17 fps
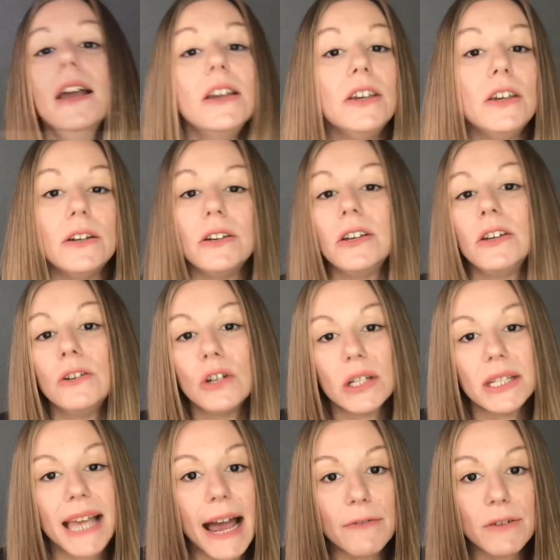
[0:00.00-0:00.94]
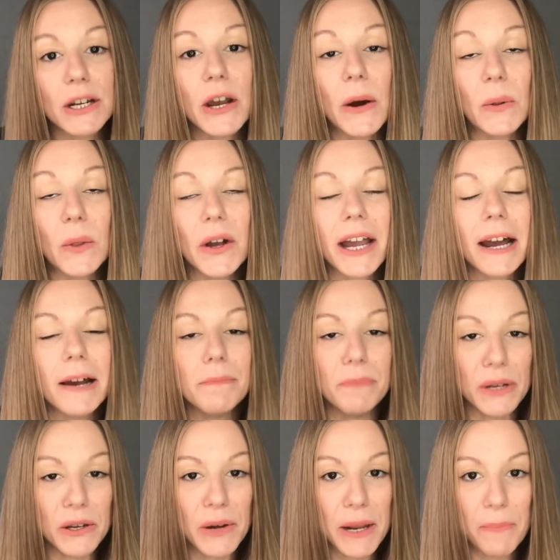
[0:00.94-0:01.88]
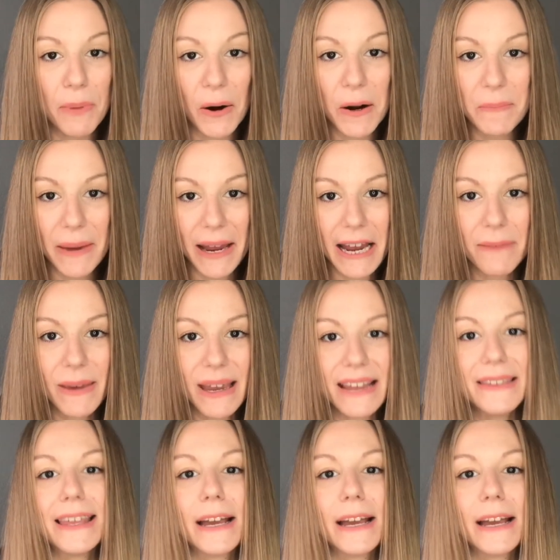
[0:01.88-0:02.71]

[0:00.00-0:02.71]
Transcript: You just have to go look up Beauty Bar Baby,